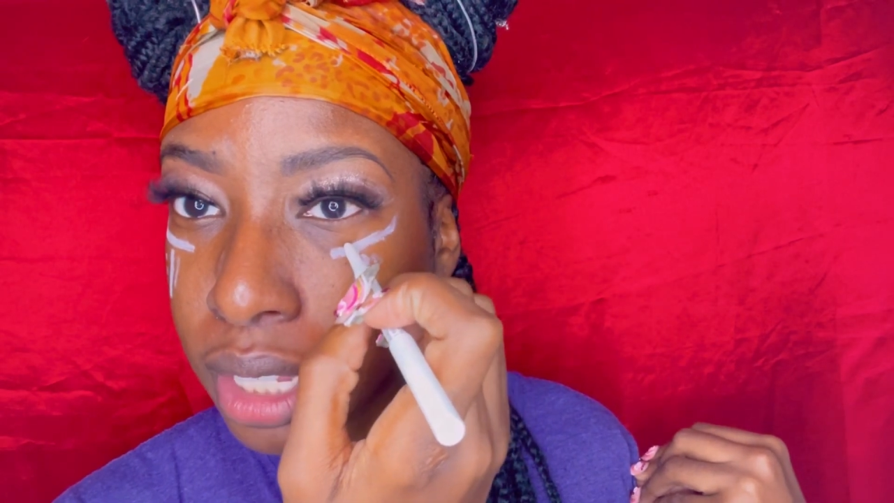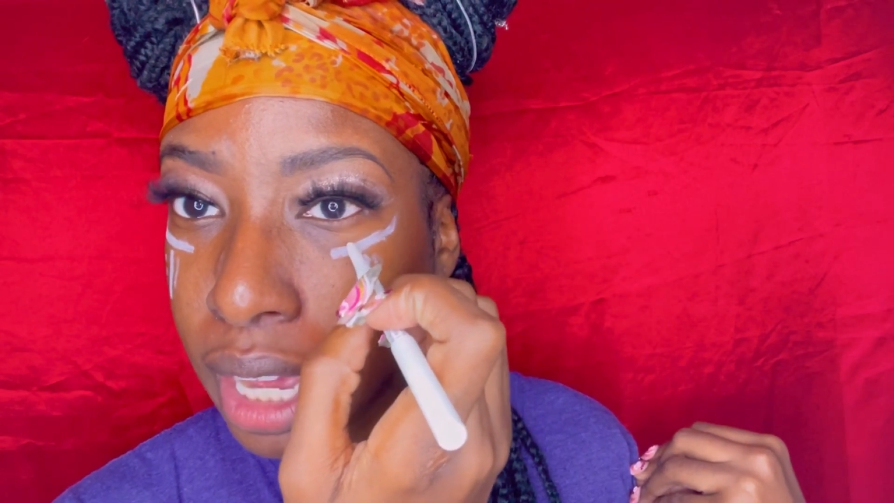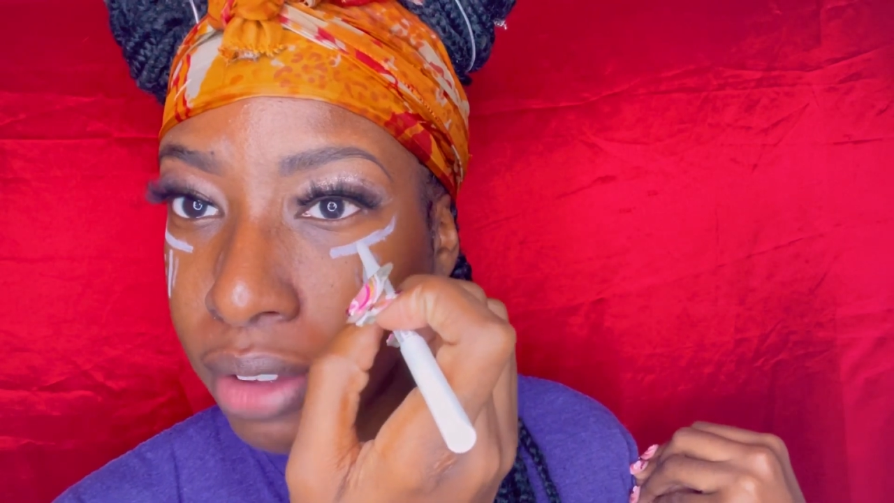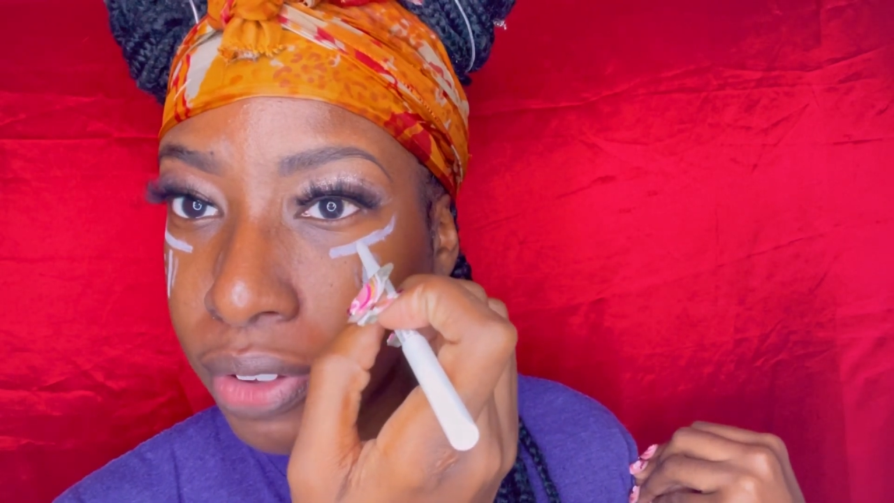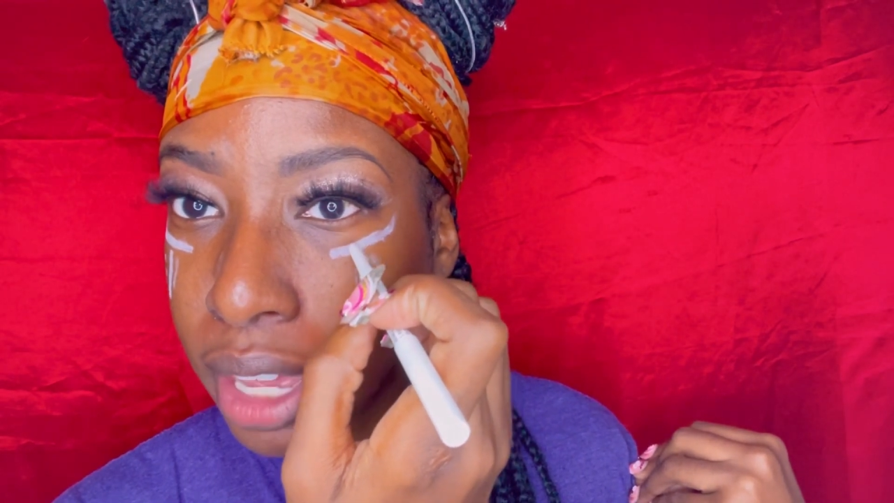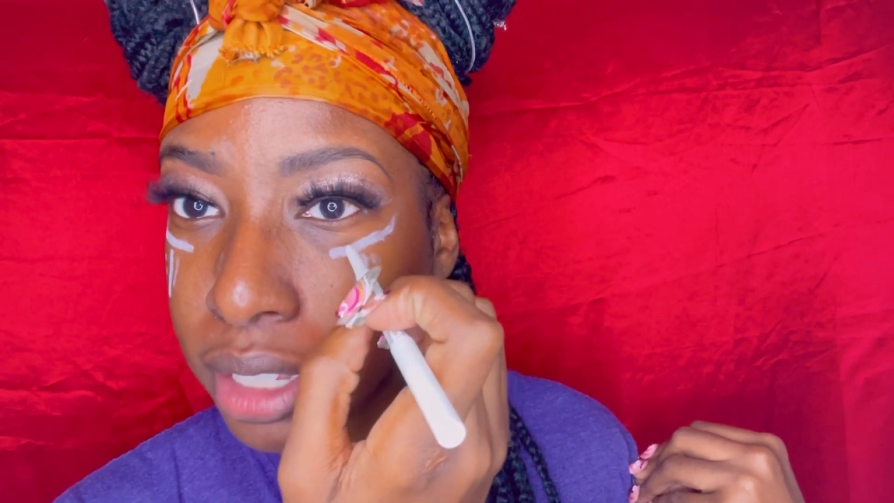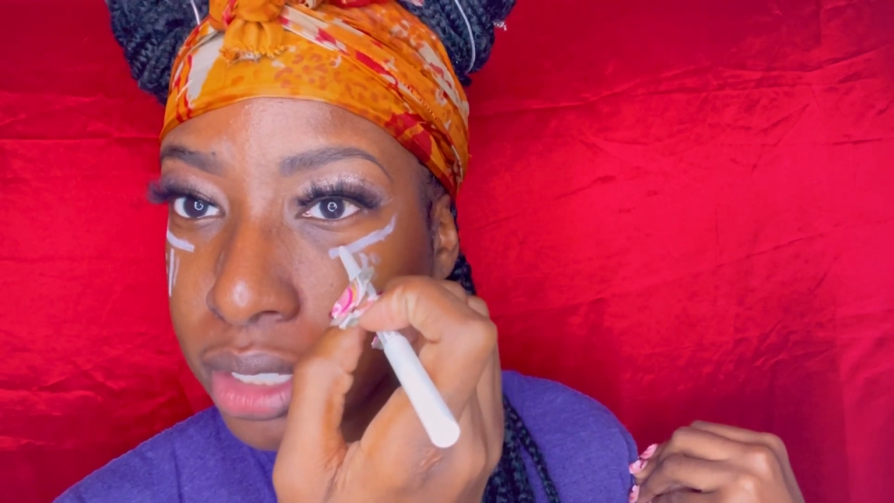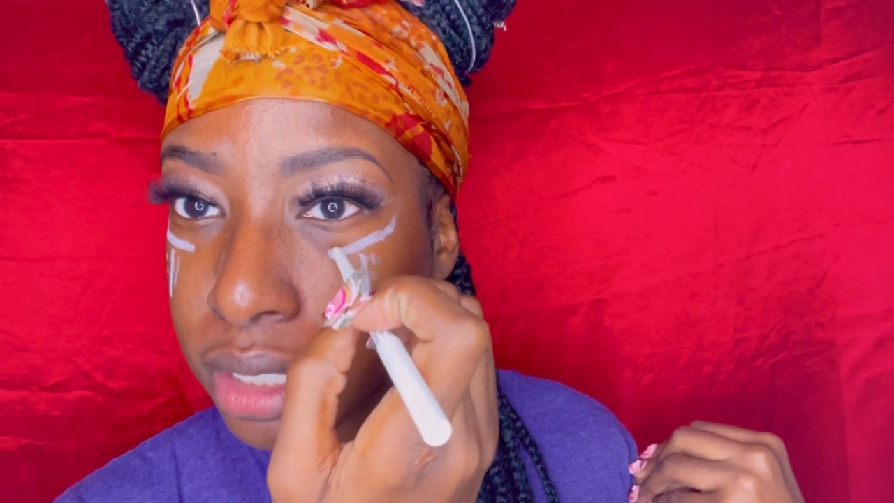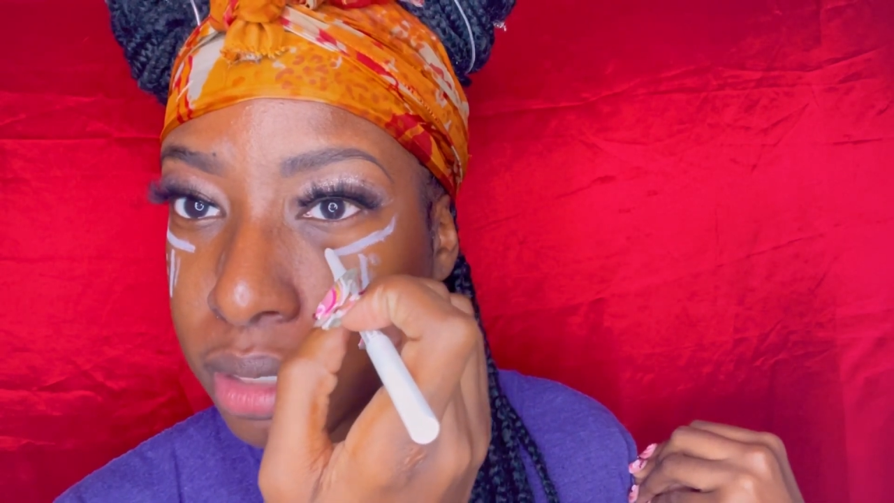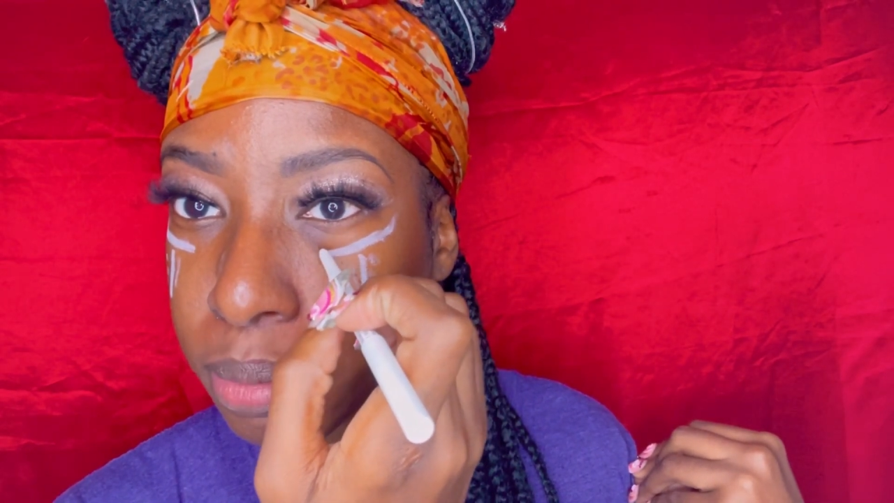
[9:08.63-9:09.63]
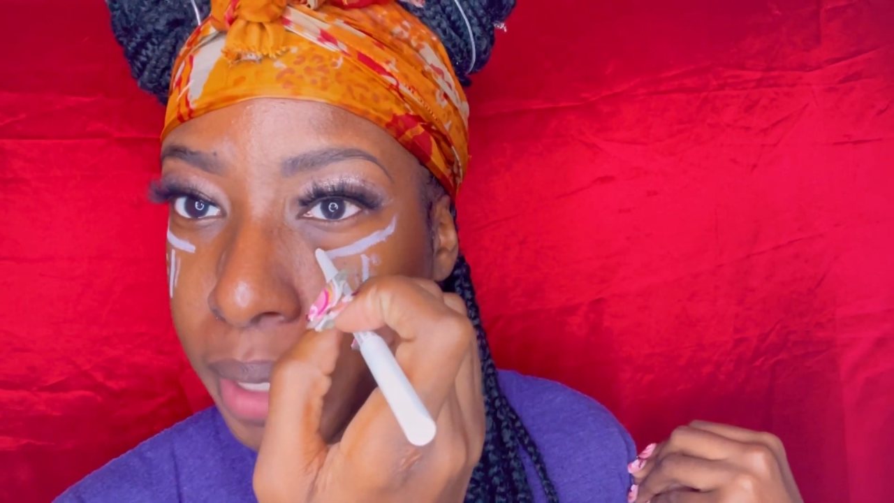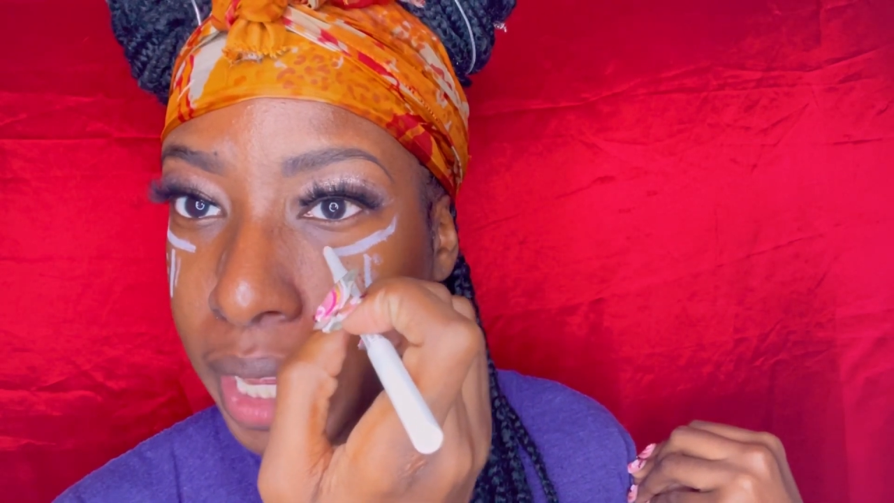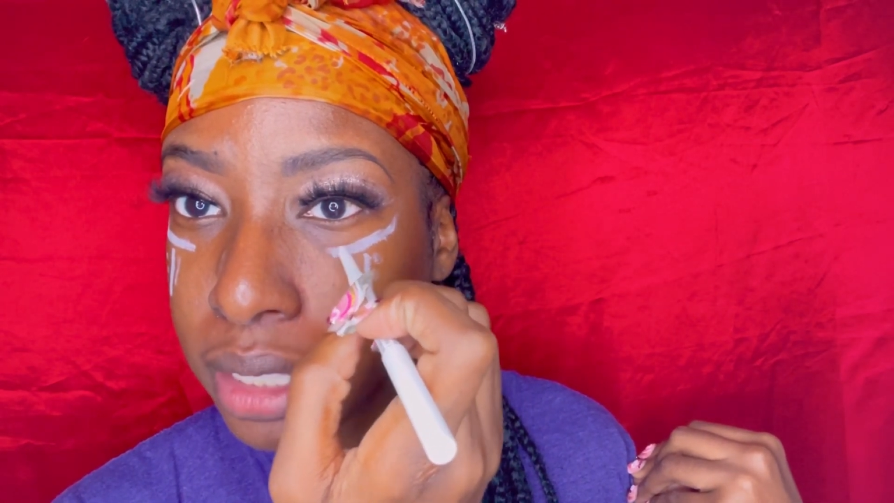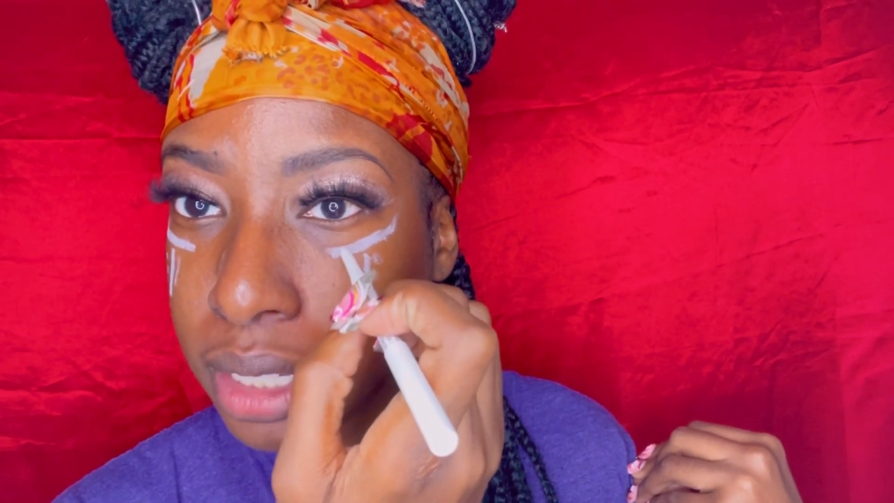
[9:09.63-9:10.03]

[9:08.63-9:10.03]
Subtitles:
life has just bad